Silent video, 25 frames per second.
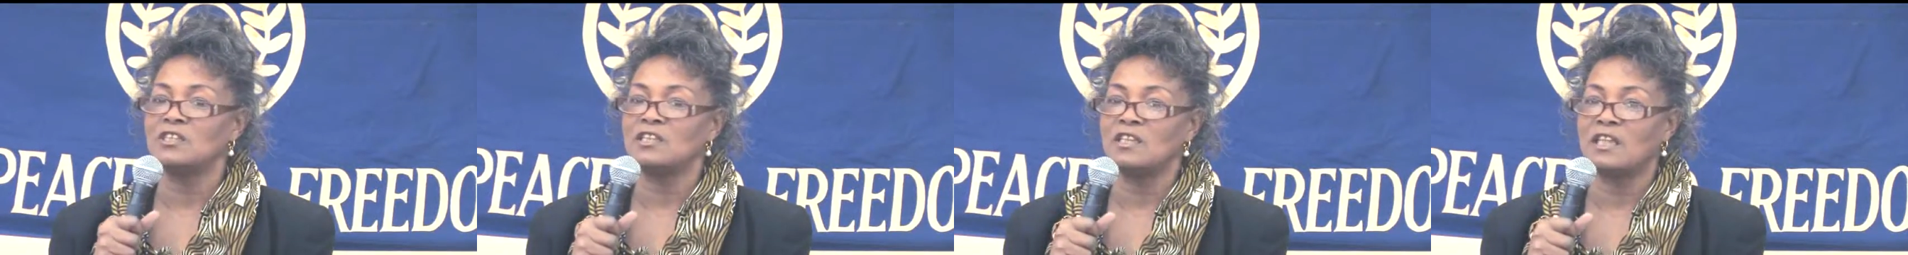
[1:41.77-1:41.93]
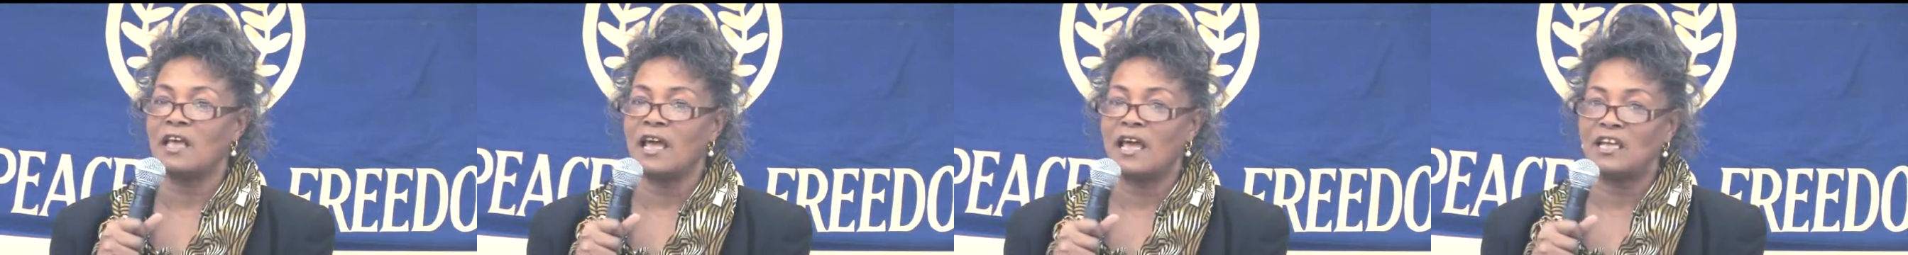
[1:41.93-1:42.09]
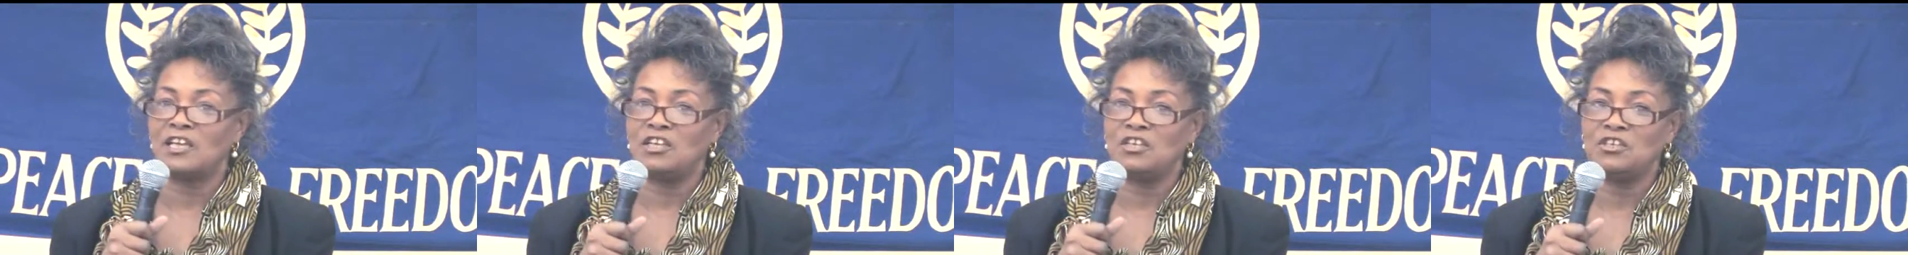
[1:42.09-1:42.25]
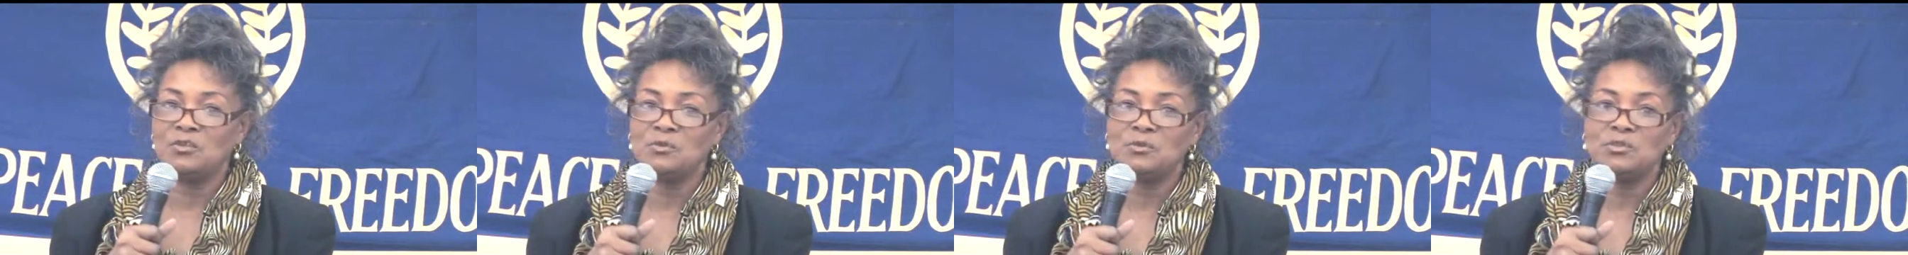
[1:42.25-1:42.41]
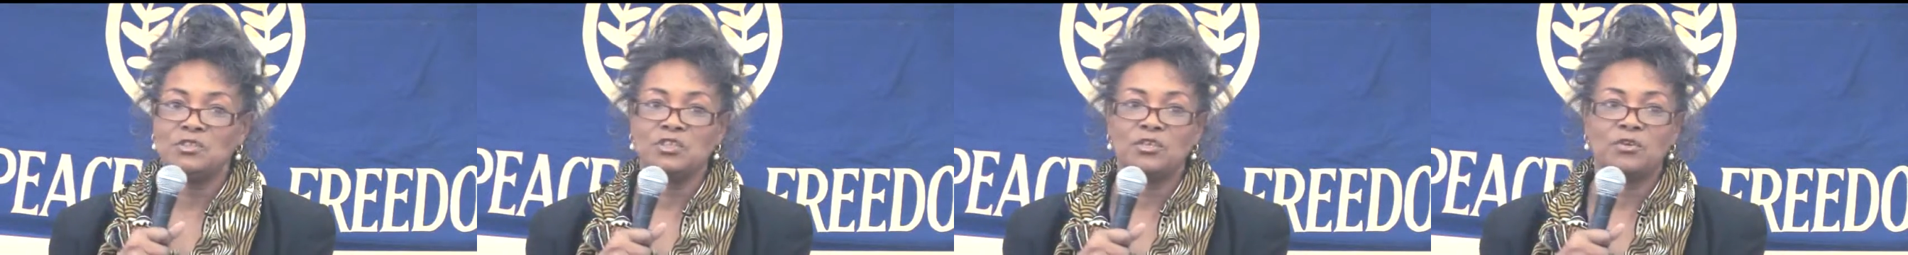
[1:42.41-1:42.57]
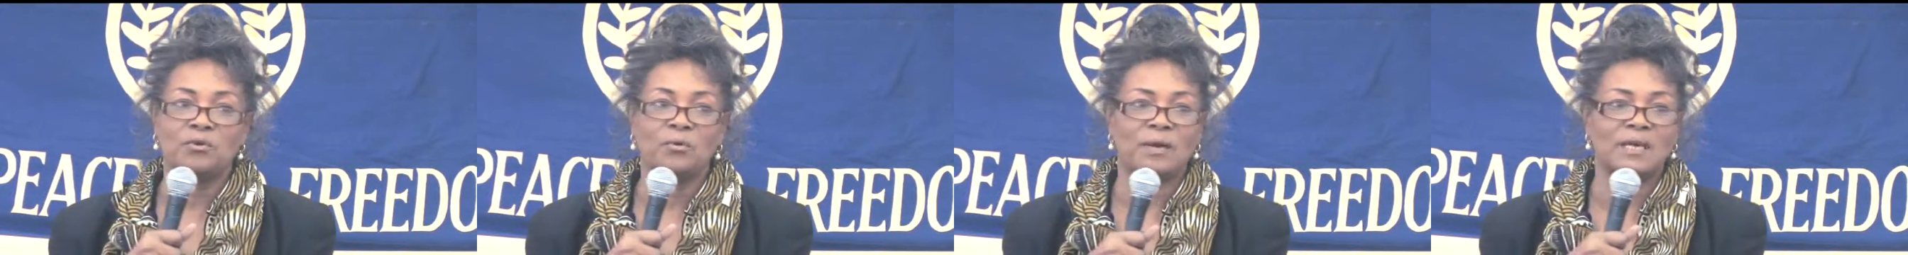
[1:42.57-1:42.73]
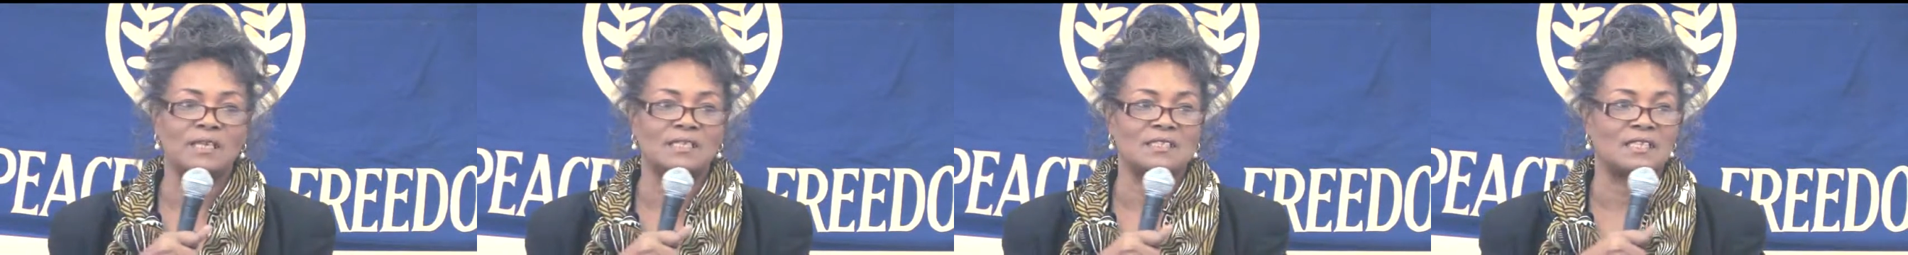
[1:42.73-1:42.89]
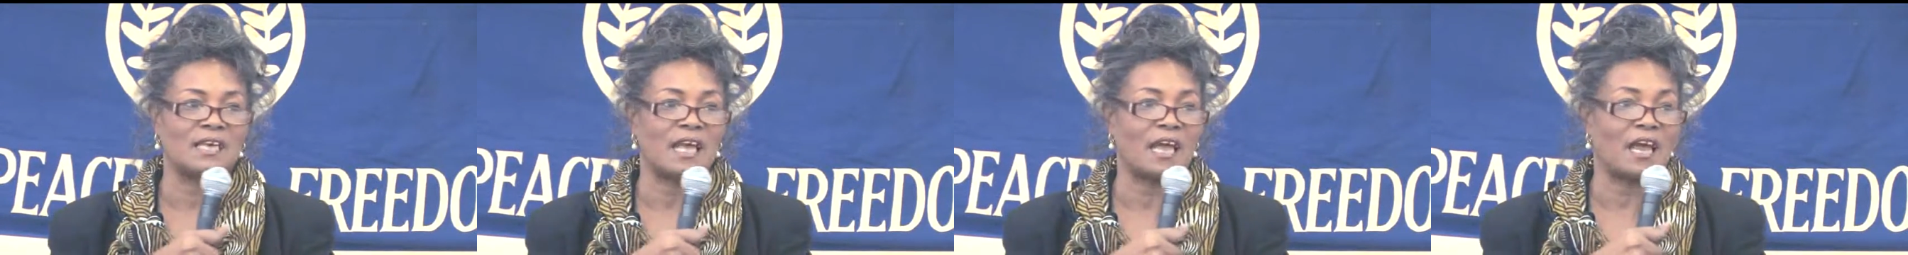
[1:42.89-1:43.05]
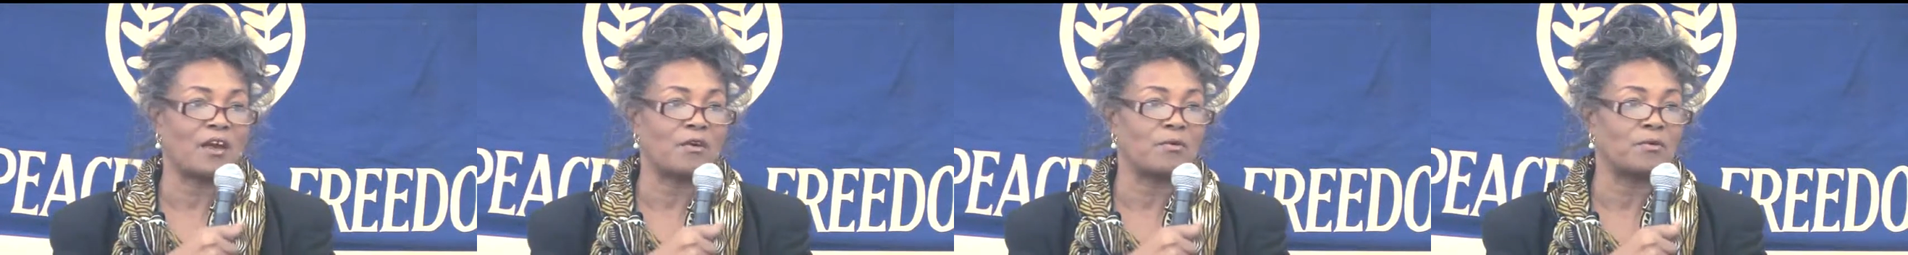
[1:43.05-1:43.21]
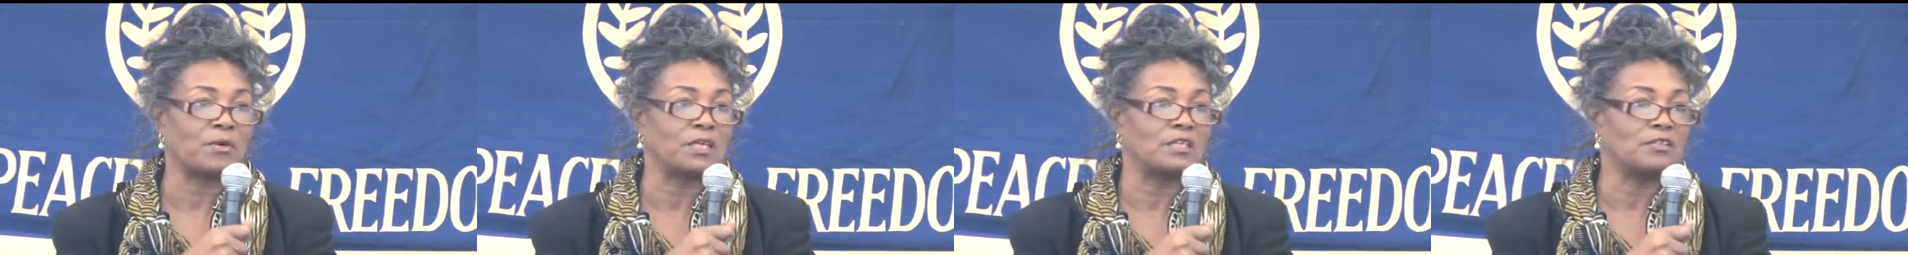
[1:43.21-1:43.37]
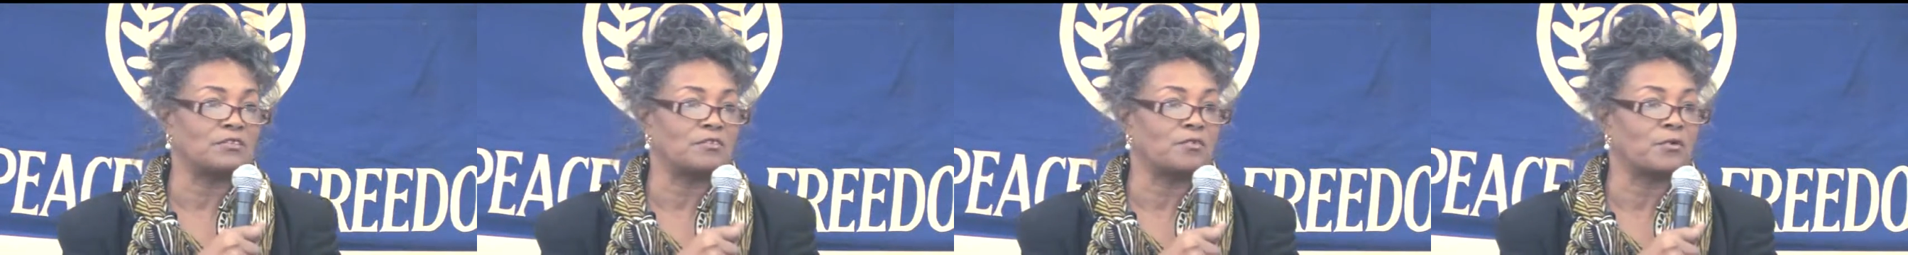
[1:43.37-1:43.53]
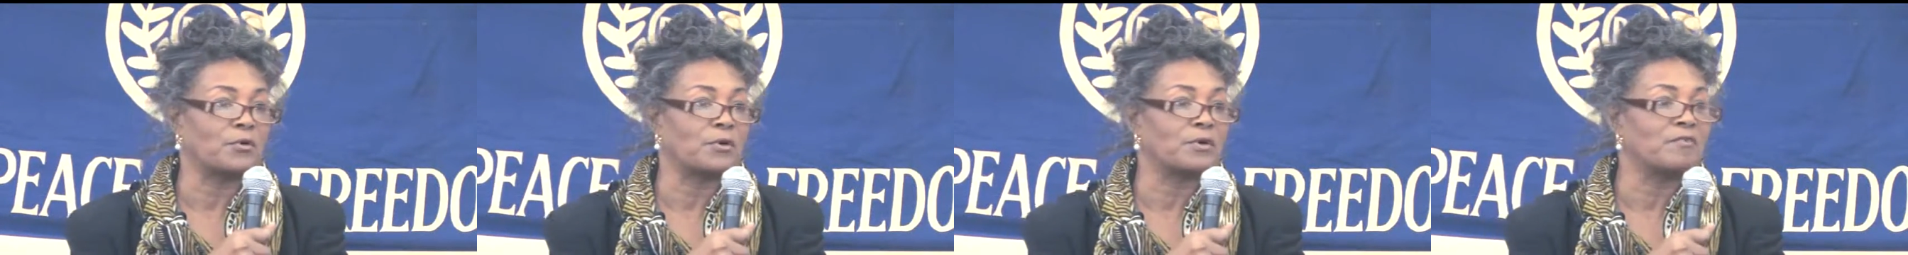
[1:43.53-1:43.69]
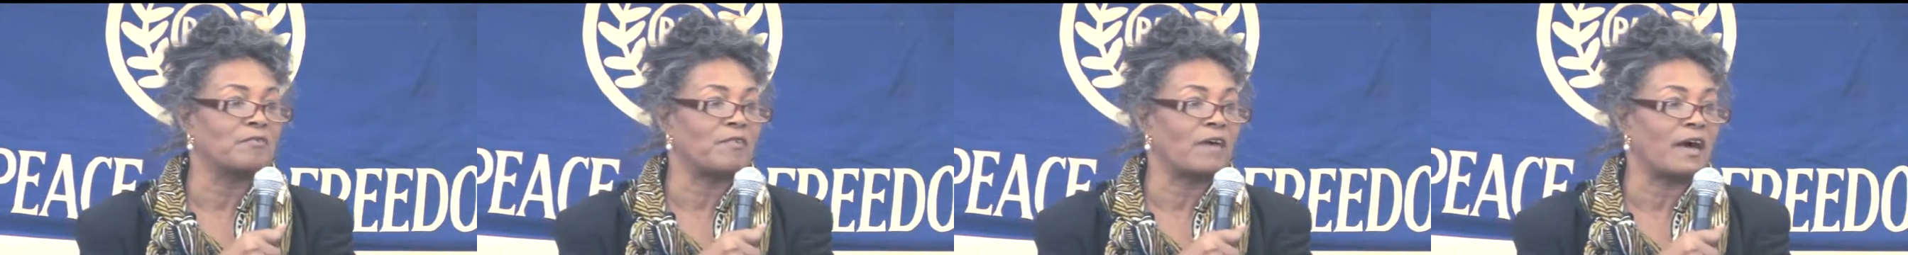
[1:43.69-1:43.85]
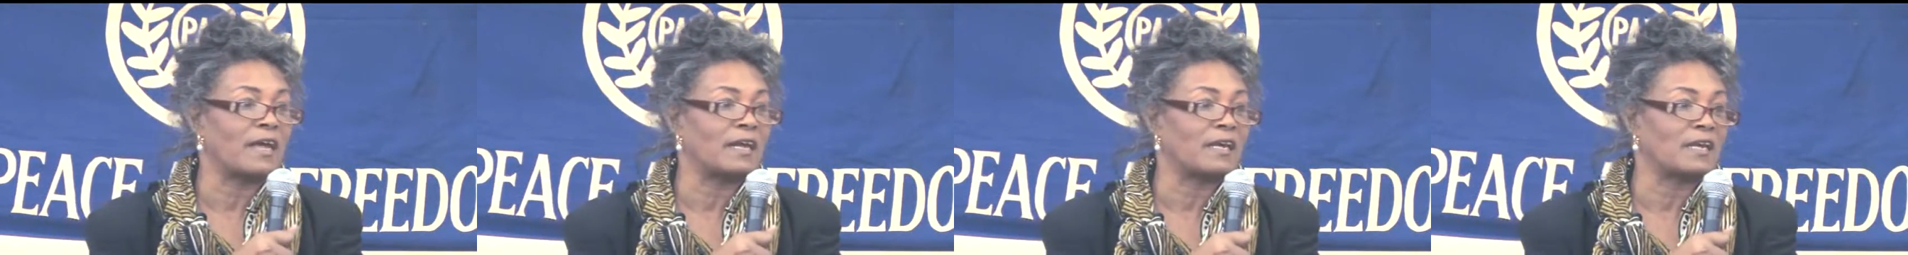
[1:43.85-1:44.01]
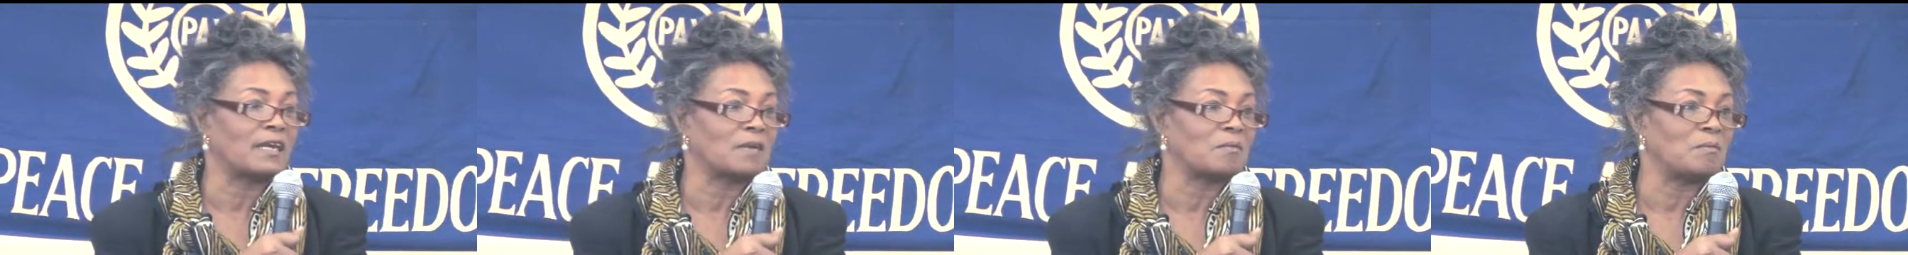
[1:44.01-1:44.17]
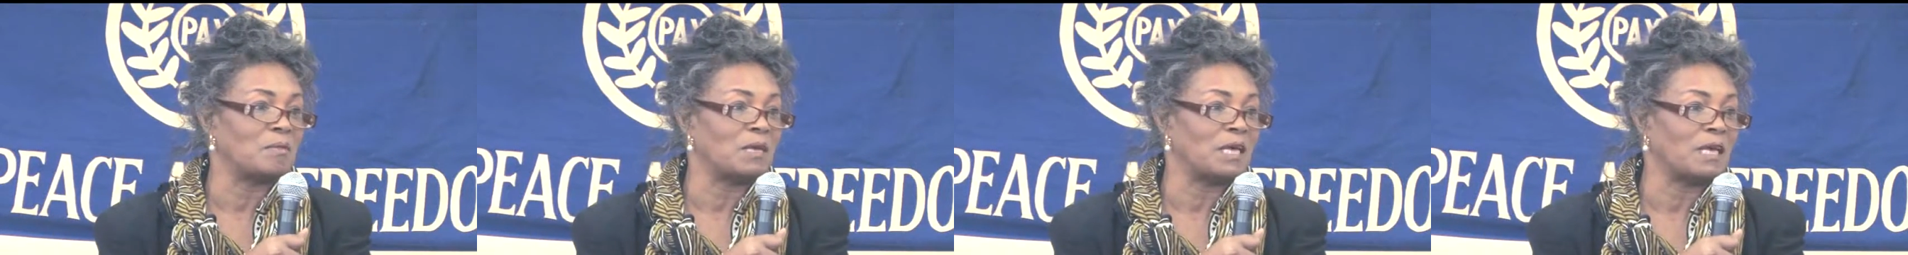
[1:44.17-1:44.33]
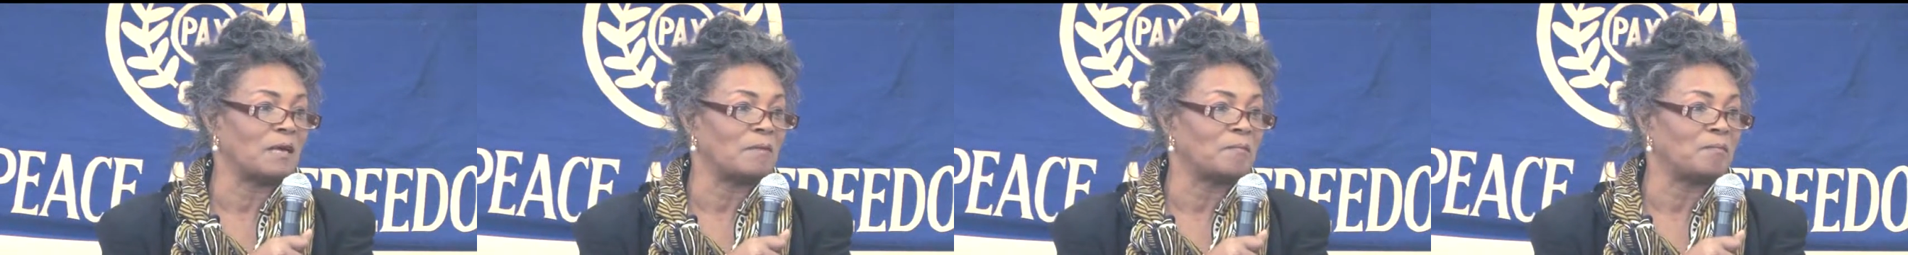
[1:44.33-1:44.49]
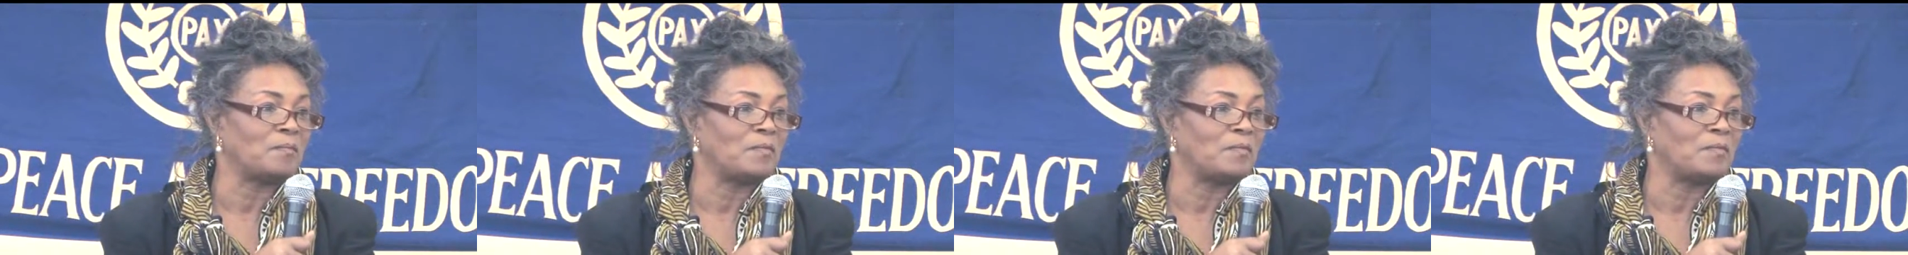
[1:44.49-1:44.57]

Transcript: thank you to Grace Aaron for inviting me.